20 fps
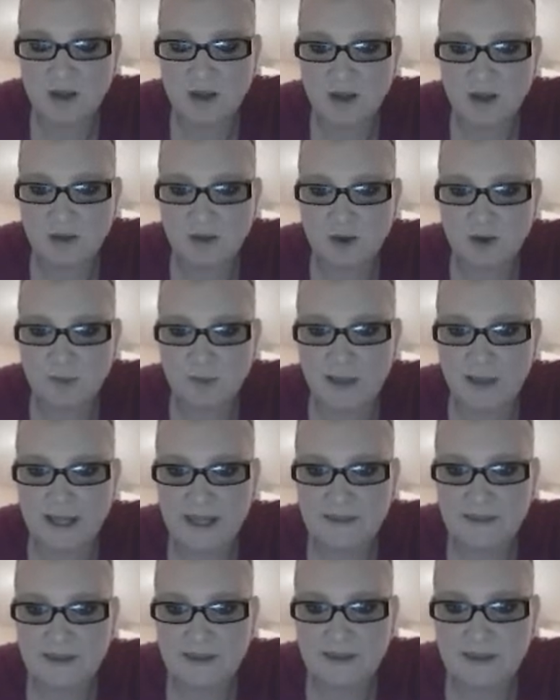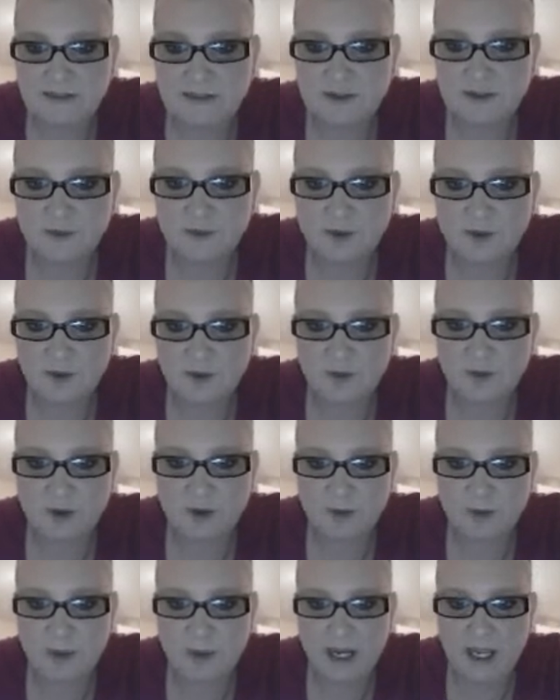a little bit. The cervical
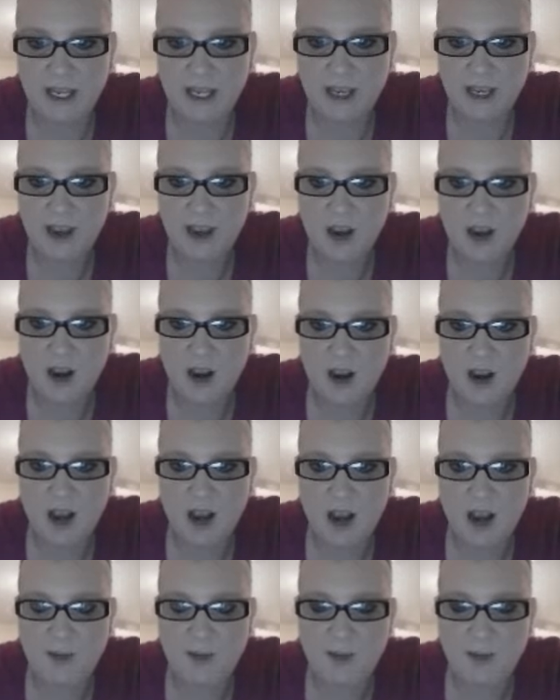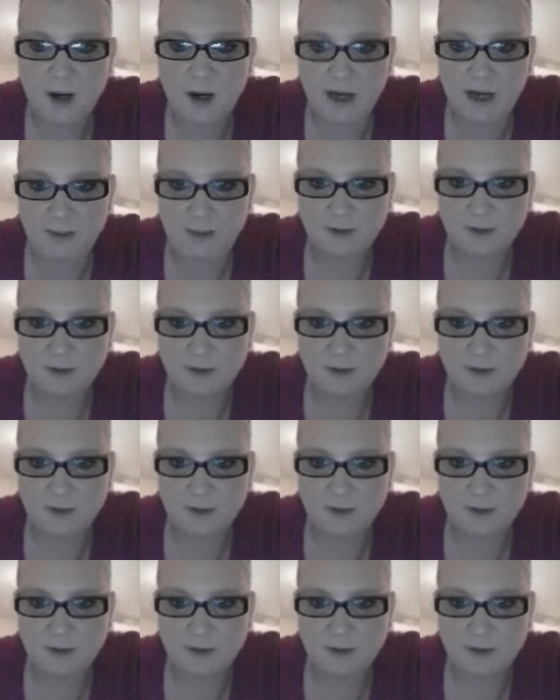vertebrae are able